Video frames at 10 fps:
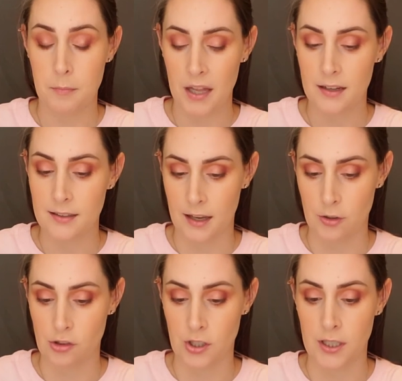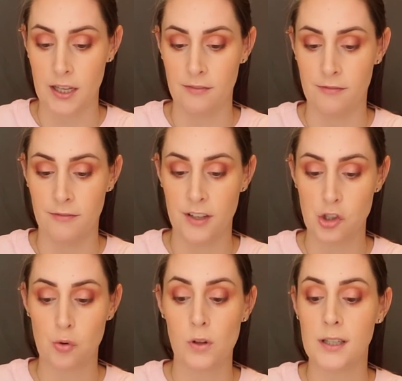meditation and
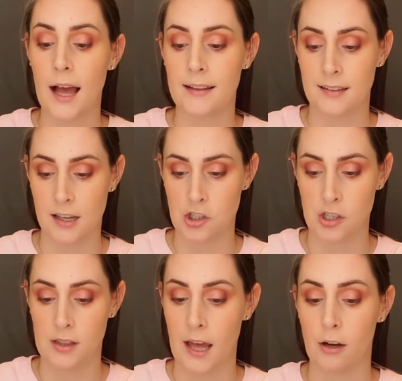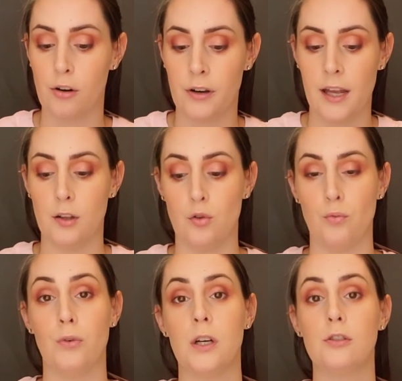visualization that
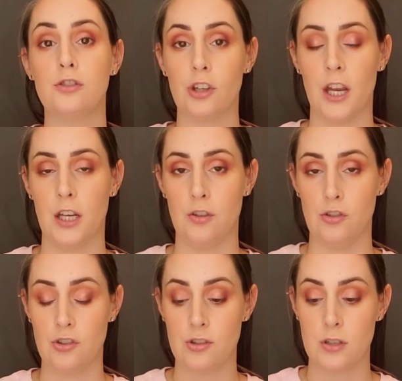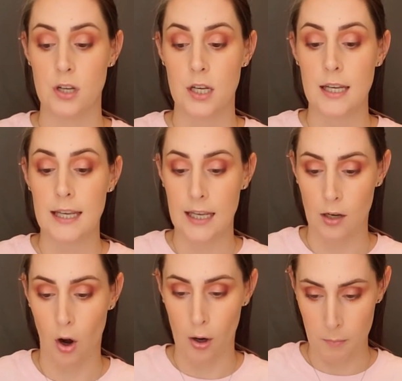creates real change
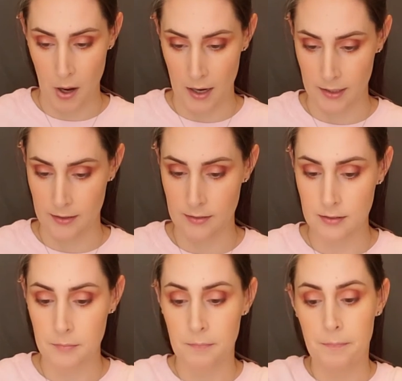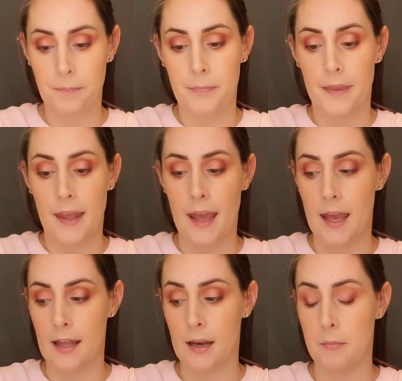in our bodies.
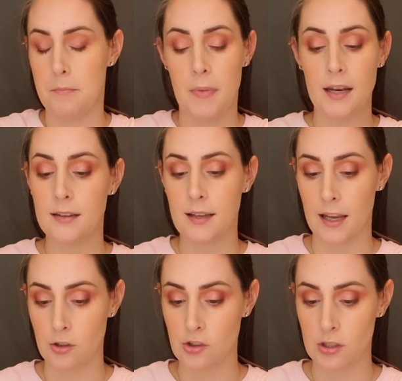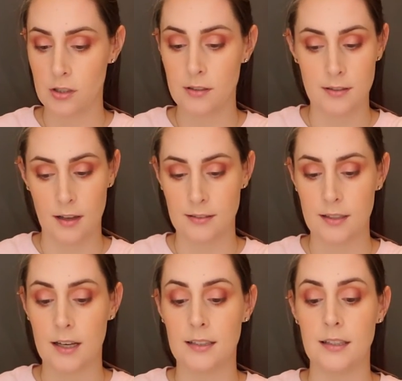And meditation
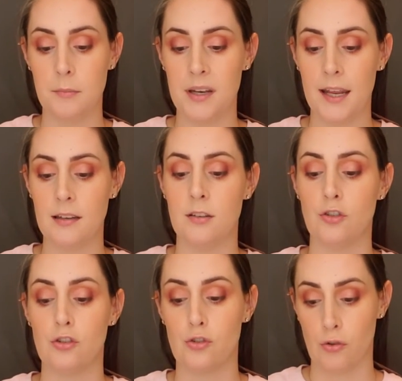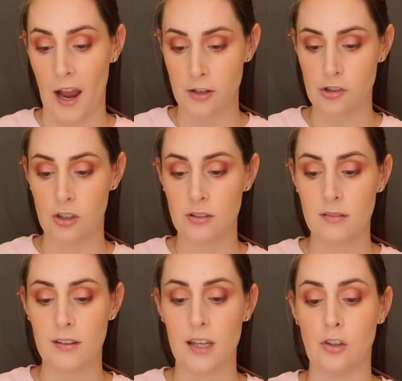doesn't eliminate
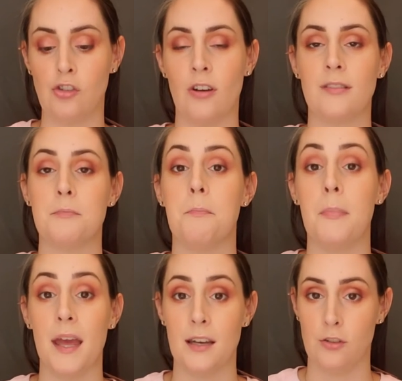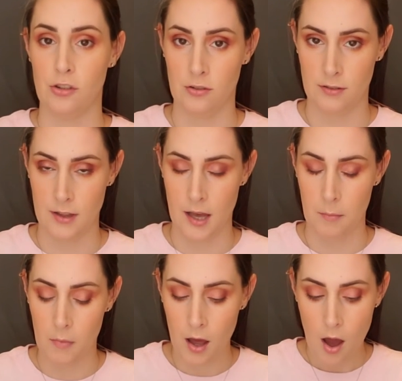distractions, it just manages
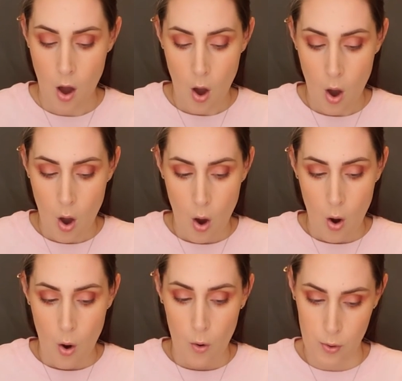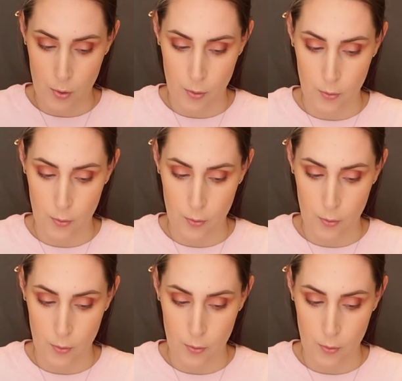them. Whew.